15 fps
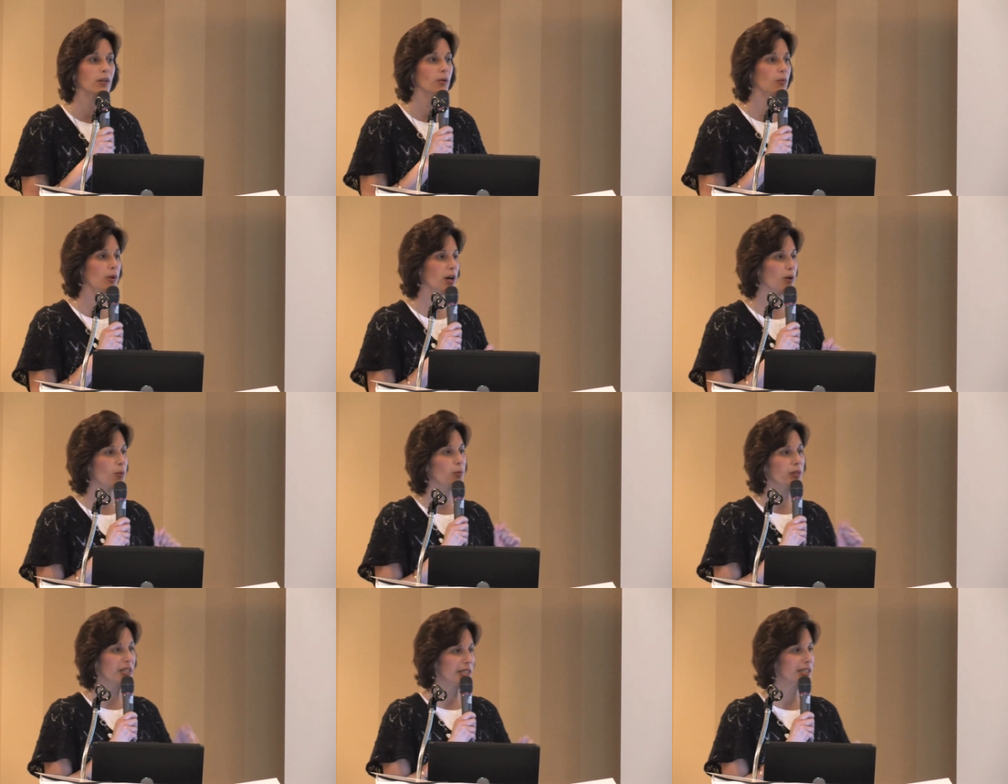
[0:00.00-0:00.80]
Well,
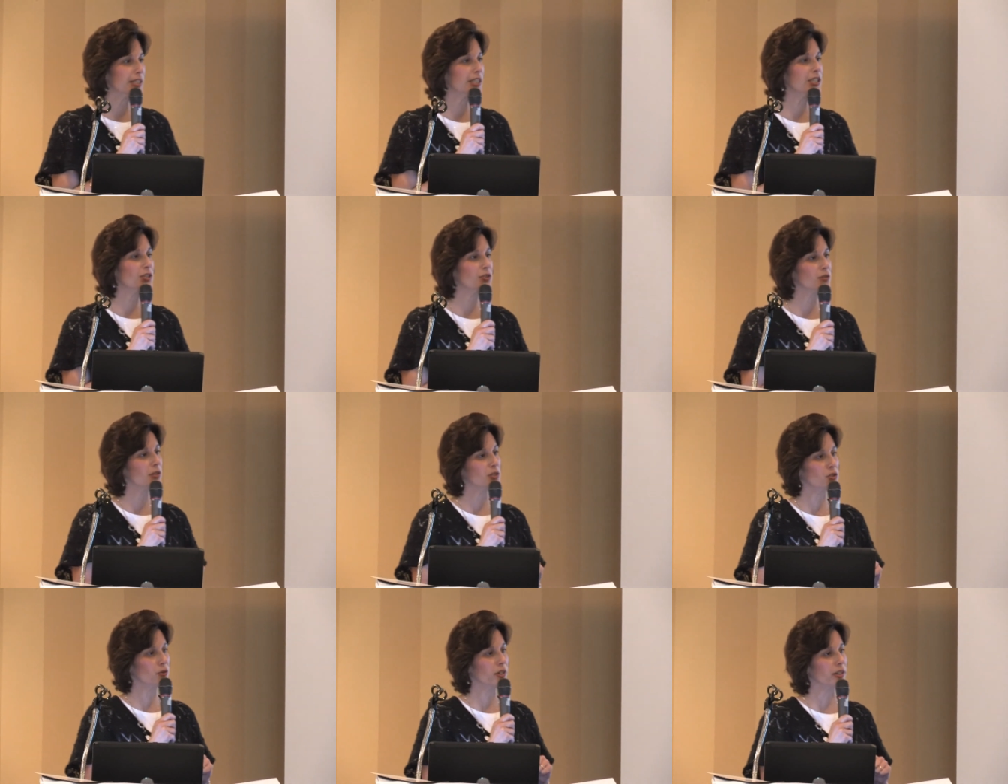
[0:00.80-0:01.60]
we can teach you the
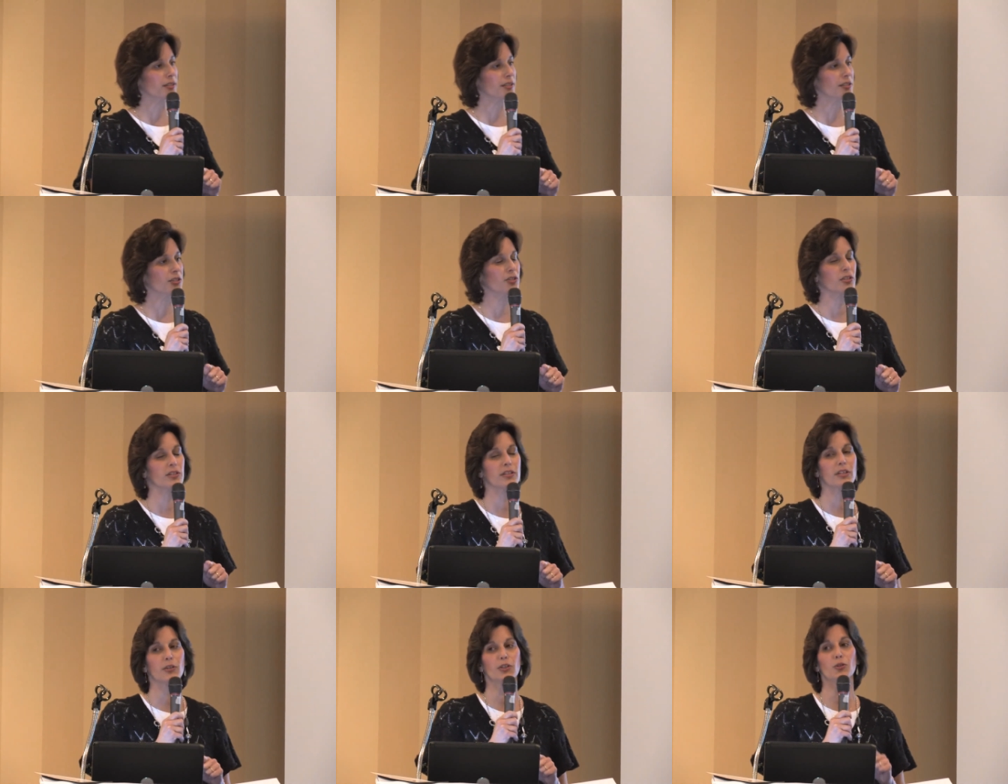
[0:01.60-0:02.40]
tricks. It's
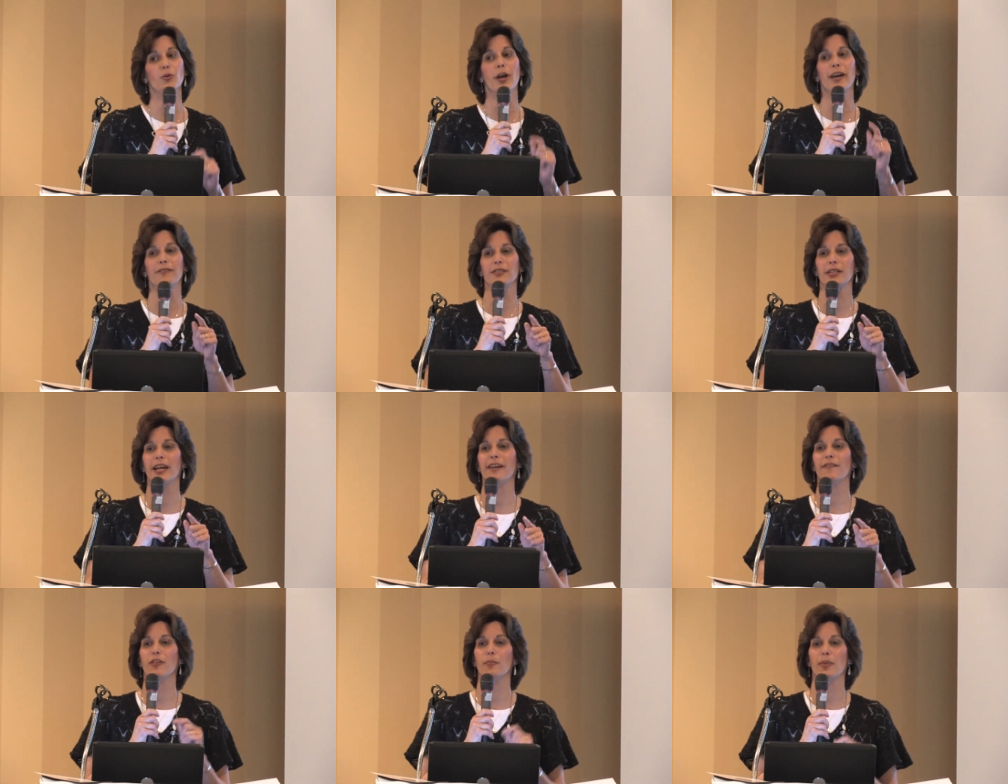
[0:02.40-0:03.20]
just that you have to
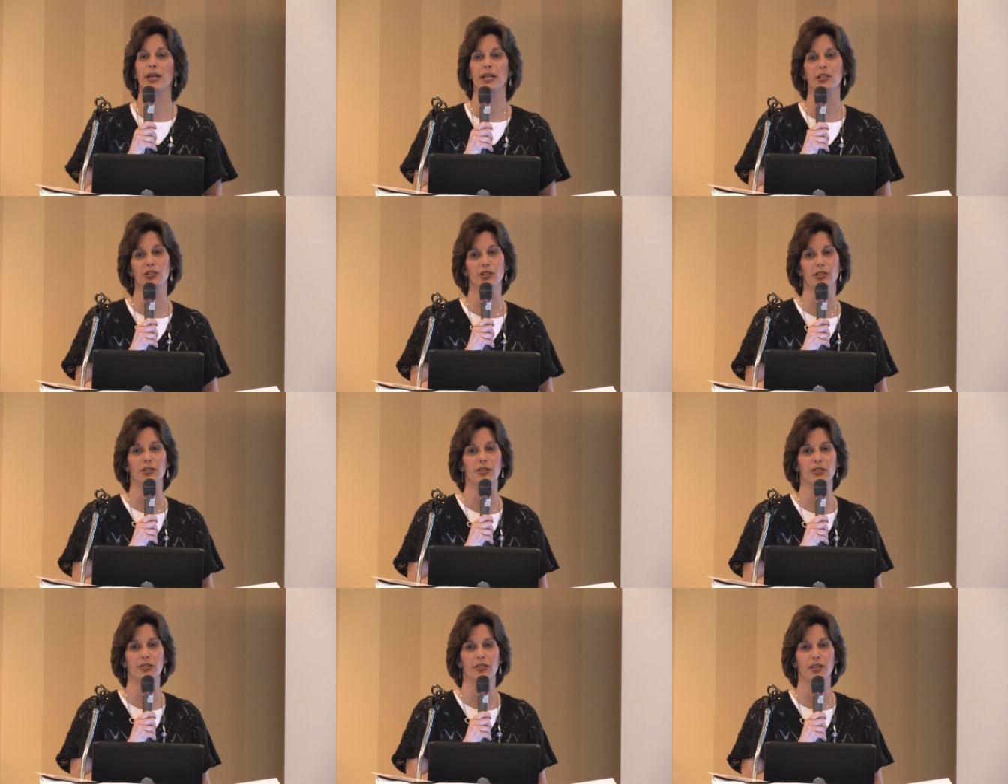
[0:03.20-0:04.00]
have the
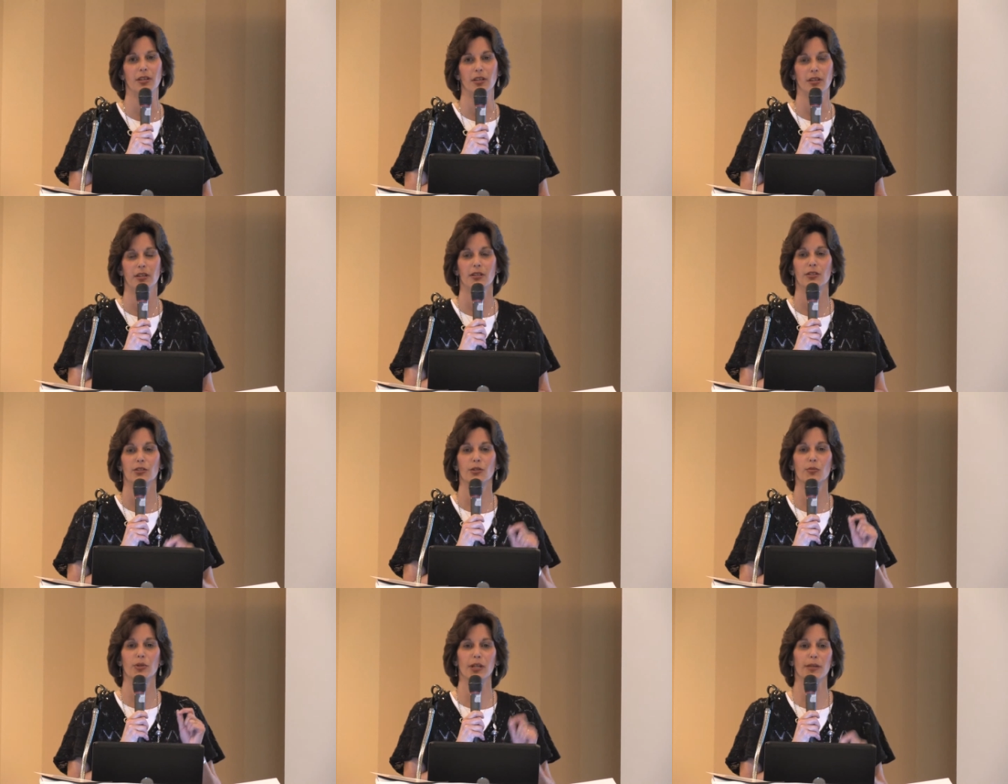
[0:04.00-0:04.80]
patience
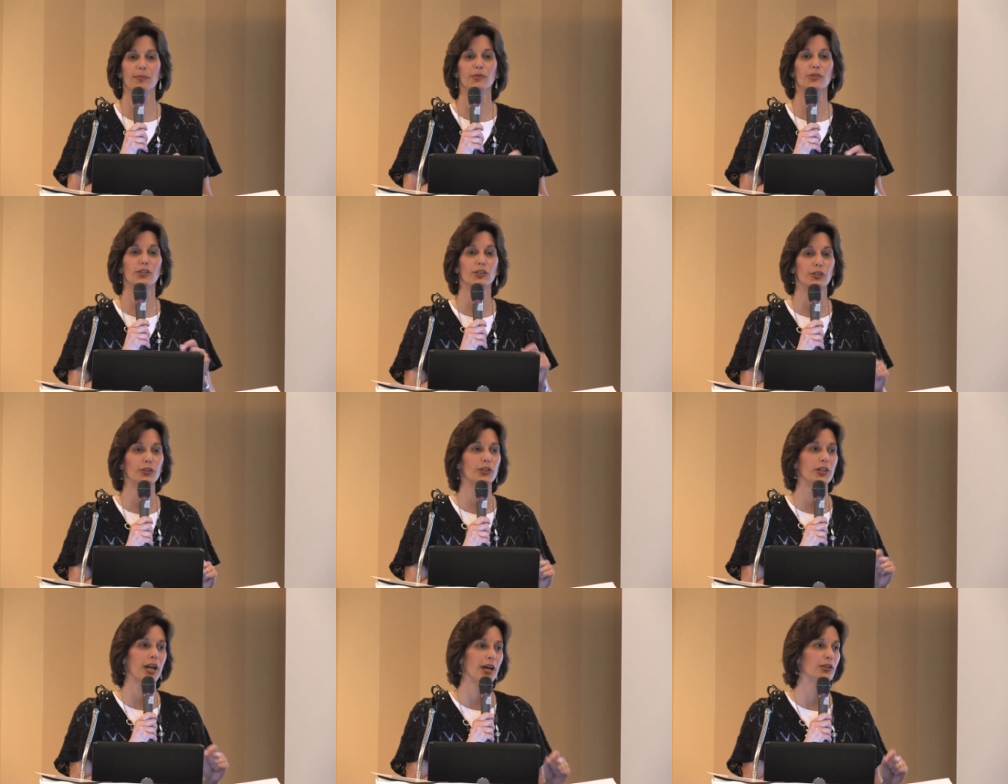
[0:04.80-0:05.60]
to be able to
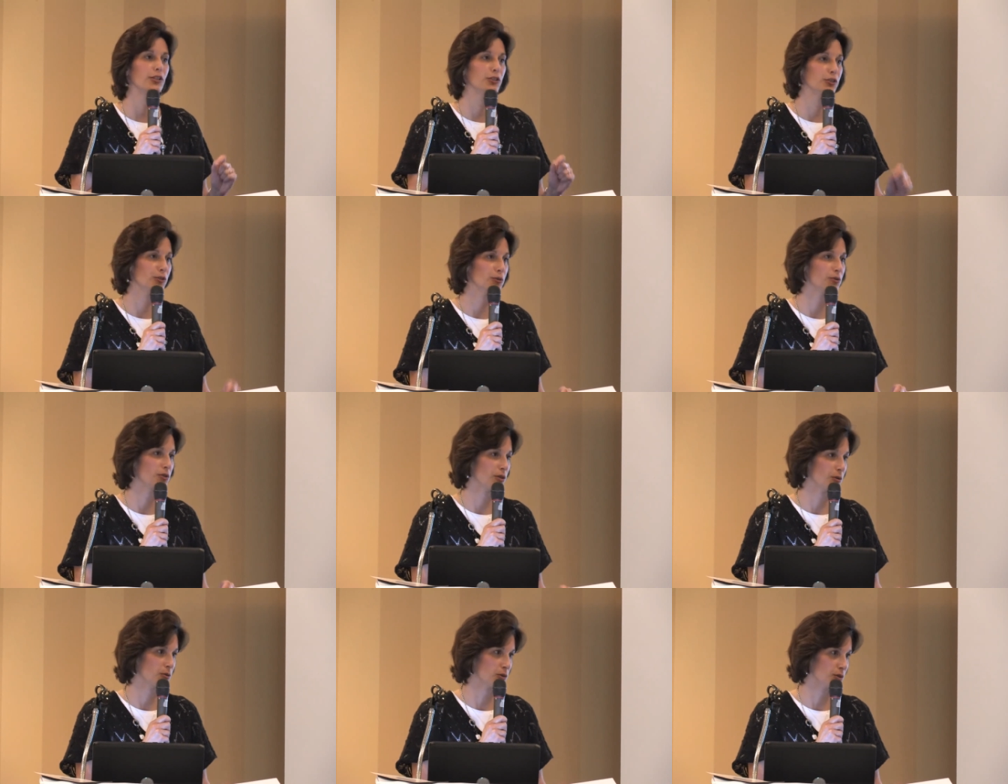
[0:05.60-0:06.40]
learn how to use
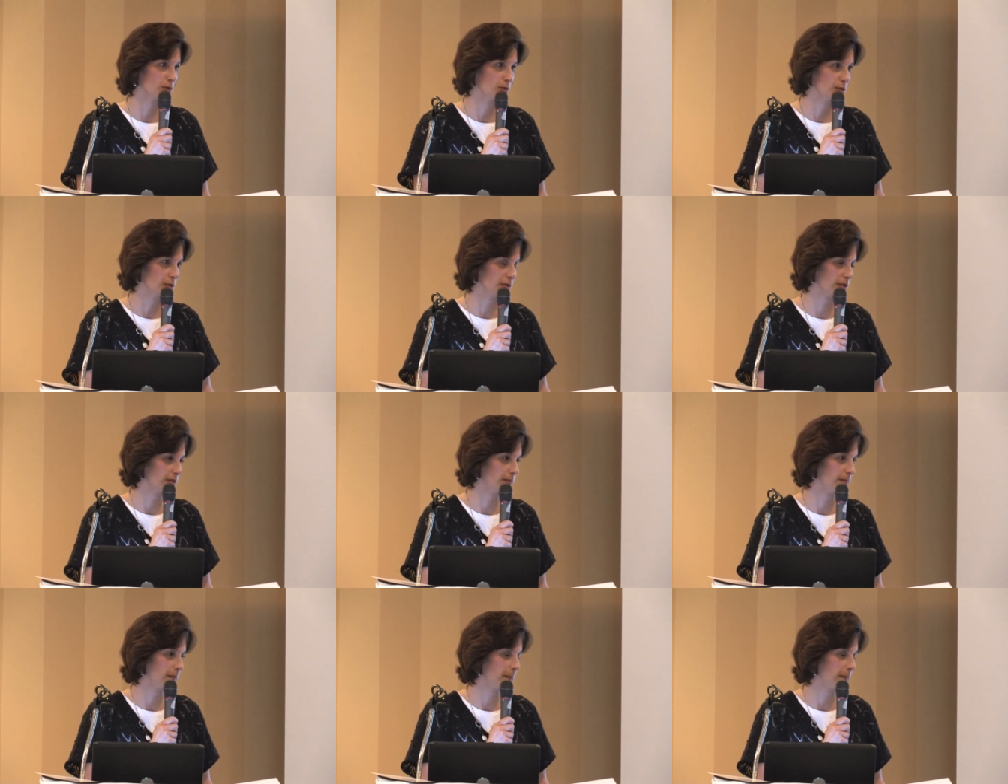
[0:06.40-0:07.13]
those tools.